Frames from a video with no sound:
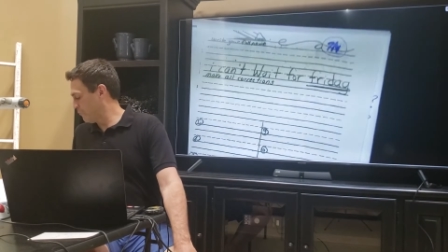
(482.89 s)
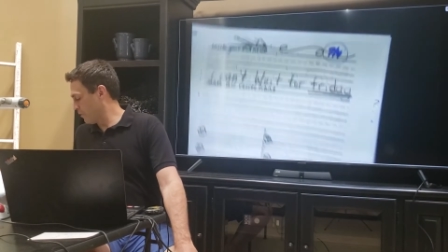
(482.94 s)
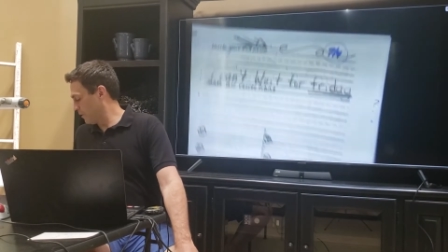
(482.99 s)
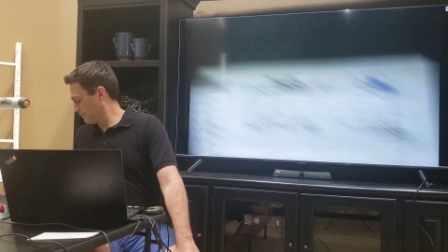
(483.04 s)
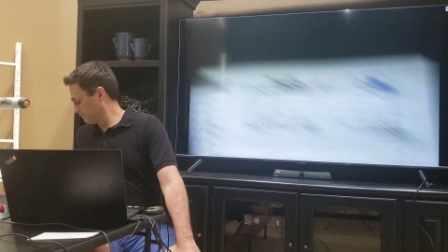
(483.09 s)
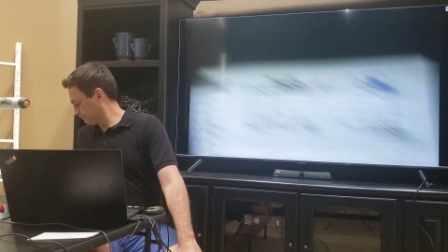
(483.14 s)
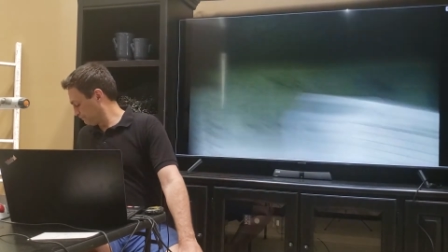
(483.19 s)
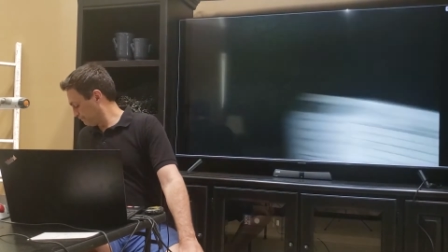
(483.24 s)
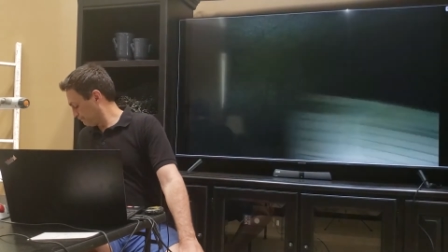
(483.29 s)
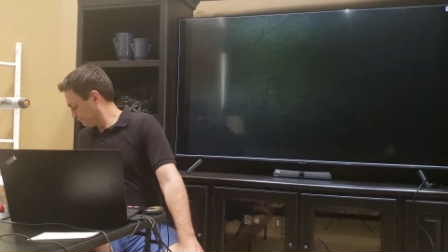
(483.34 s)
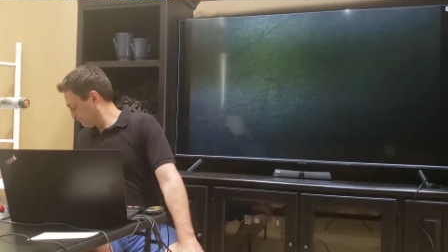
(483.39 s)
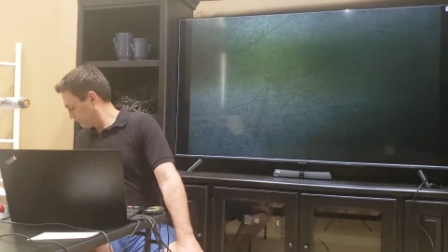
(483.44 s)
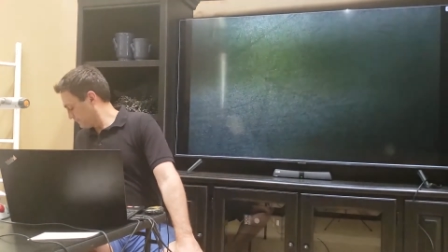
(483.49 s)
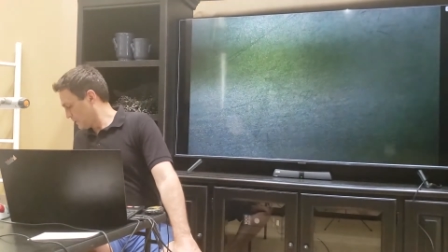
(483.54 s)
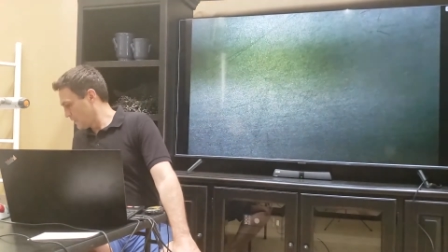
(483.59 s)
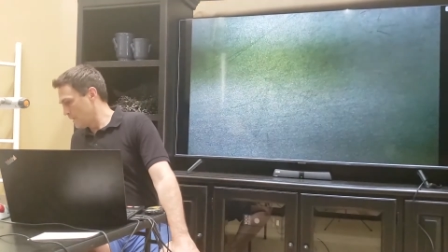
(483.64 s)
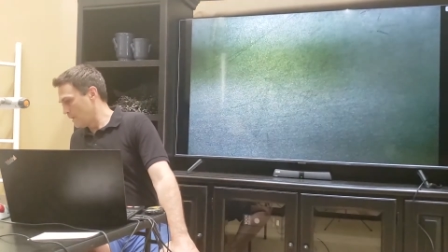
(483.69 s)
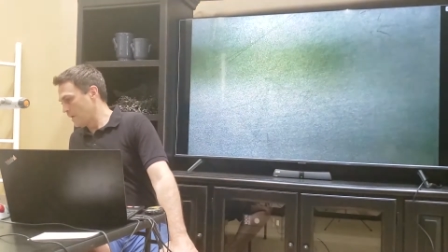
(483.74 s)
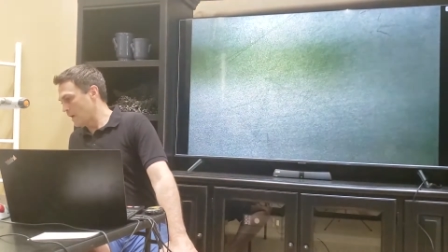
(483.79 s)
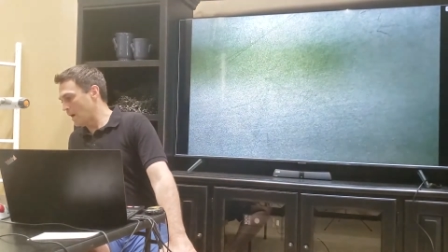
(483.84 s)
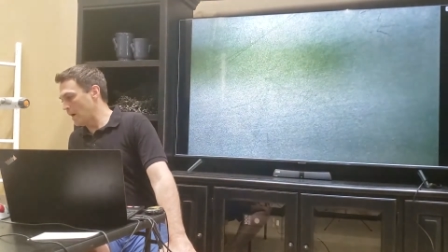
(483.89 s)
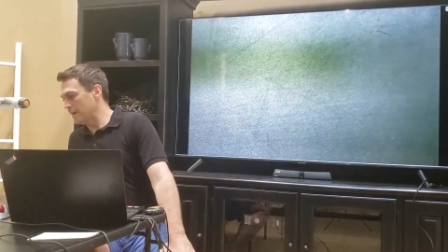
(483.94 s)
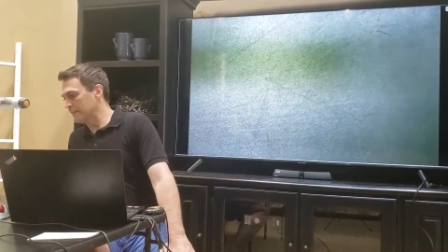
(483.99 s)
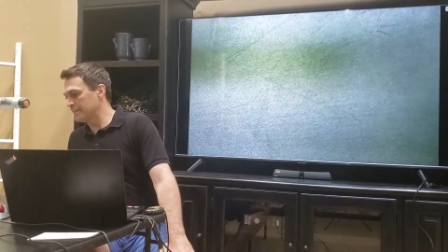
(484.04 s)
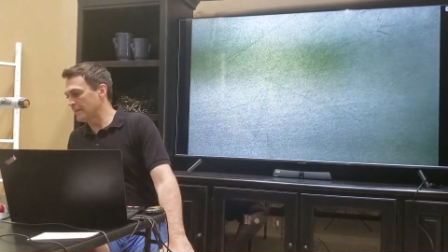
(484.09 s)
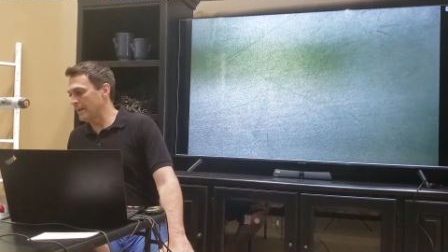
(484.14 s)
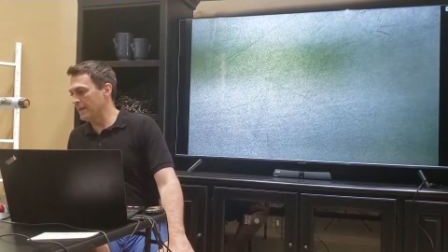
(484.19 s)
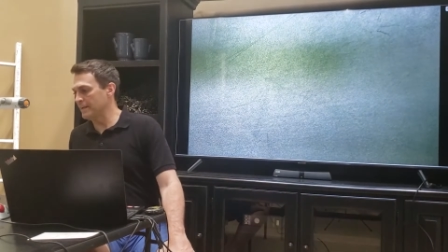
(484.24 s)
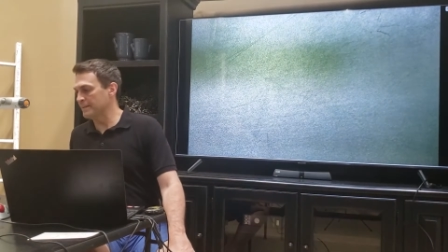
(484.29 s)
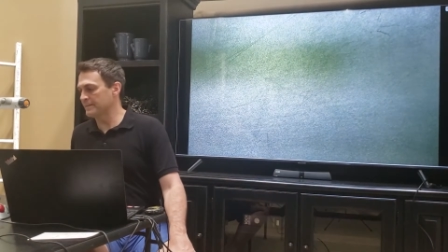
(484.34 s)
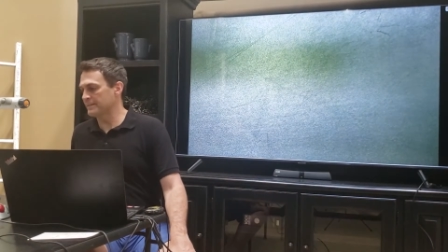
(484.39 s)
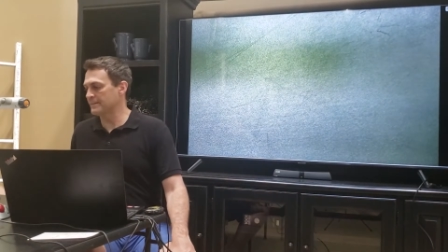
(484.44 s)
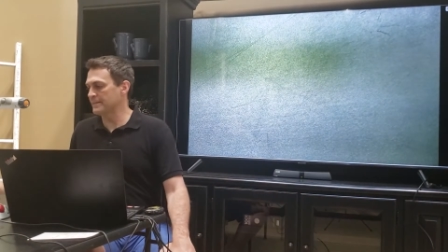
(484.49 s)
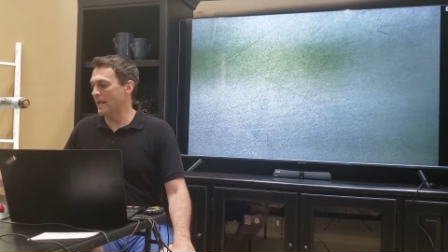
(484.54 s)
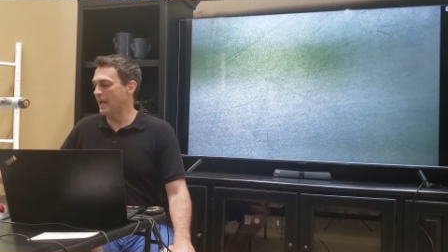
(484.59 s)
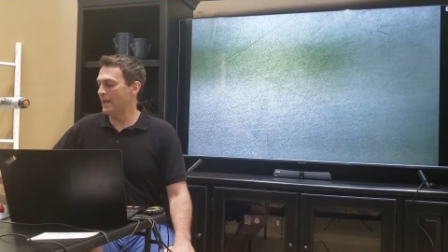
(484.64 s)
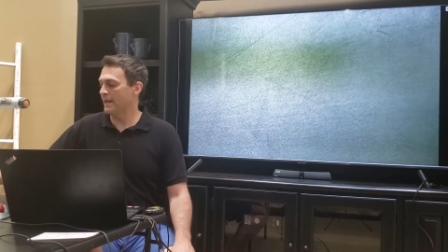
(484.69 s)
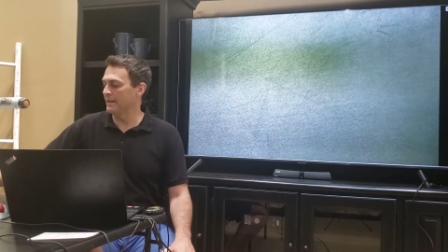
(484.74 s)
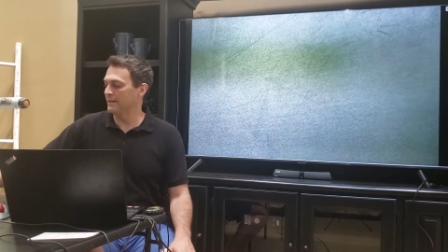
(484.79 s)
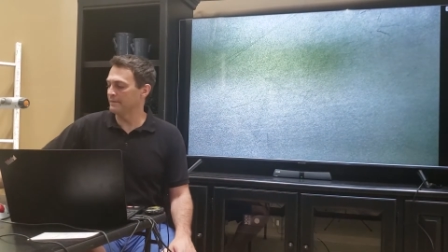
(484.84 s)
All right, today is
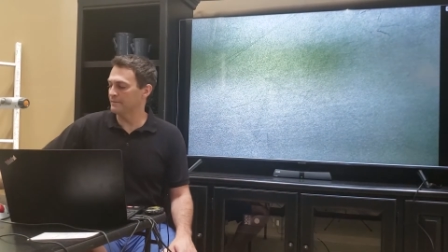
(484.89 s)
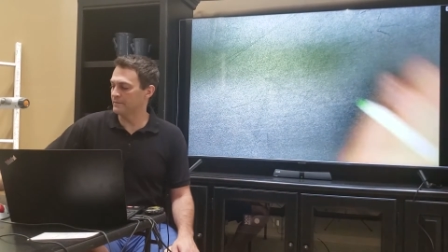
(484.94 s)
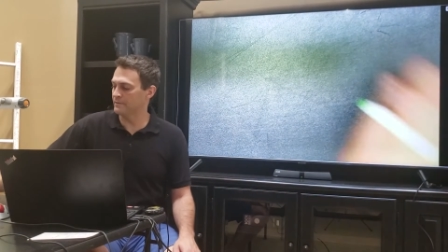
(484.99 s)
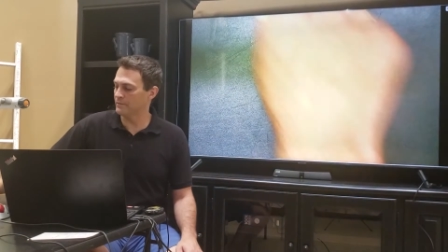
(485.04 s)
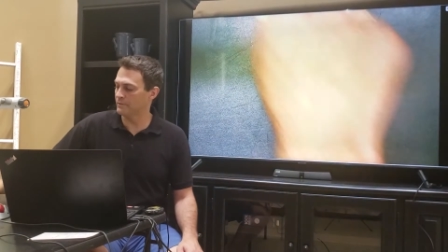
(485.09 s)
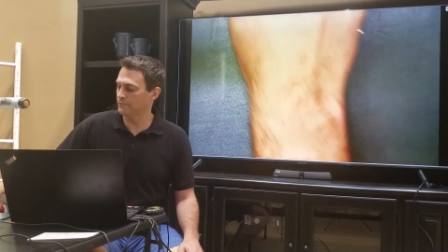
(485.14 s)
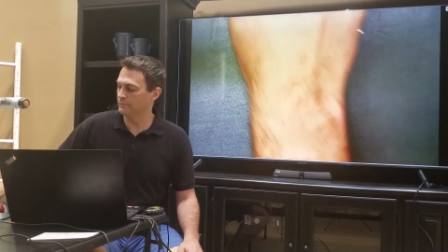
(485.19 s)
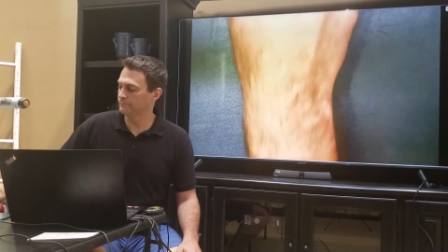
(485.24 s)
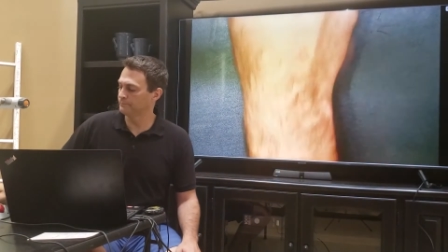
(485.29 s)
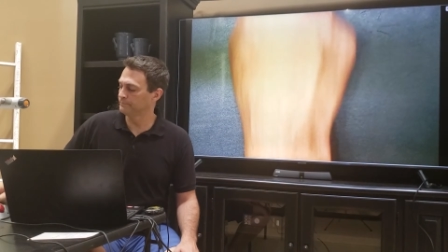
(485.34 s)
science.